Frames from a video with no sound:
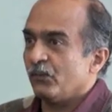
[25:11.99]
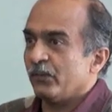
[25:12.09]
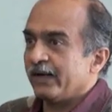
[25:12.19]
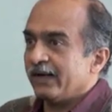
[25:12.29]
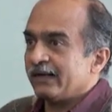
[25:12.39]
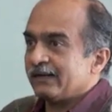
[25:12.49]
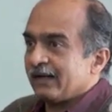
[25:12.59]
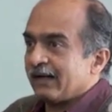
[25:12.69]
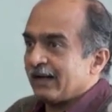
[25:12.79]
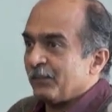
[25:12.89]
where
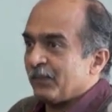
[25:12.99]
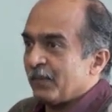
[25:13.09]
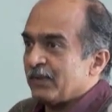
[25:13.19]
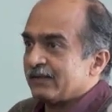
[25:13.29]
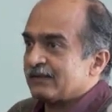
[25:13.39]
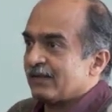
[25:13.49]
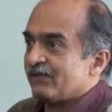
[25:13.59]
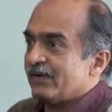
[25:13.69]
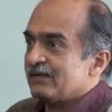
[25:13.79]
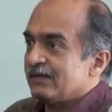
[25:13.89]
the corrupt public
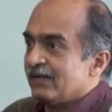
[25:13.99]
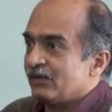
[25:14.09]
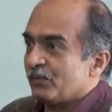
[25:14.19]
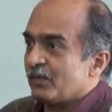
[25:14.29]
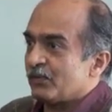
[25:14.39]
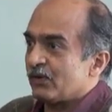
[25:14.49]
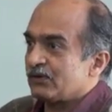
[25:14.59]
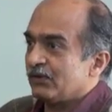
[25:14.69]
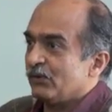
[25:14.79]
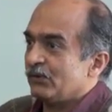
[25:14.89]
servants need to be
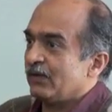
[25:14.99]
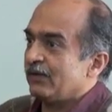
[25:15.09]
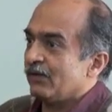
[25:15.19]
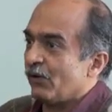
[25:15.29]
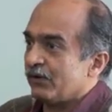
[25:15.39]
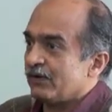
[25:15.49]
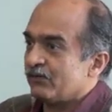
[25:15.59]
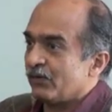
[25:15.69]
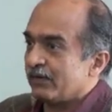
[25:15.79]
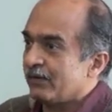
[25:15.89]
prosecuted in order
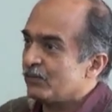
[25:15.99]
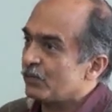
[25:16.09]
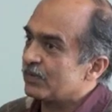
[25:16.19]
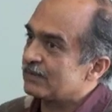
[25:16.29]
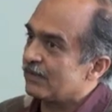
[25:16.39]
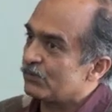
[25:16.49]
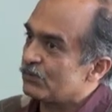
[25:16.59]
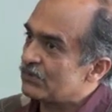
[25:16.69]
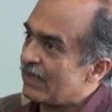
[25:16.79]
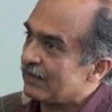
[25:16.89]
for them to be sent
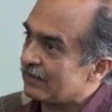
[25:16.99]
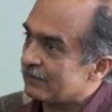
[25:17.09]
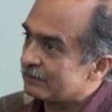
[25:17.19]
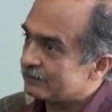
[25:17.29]
to jail.